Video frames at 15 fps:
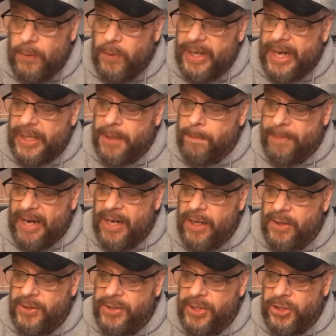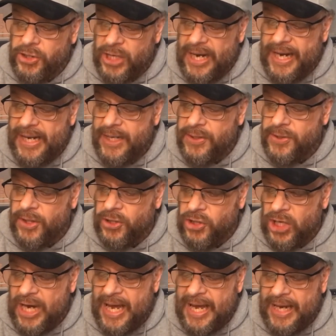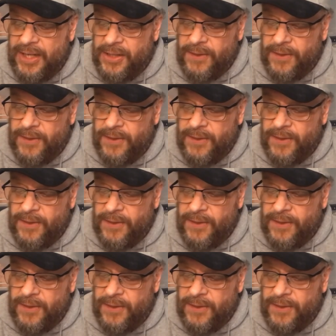We got the Bears, the Giants, the Jags,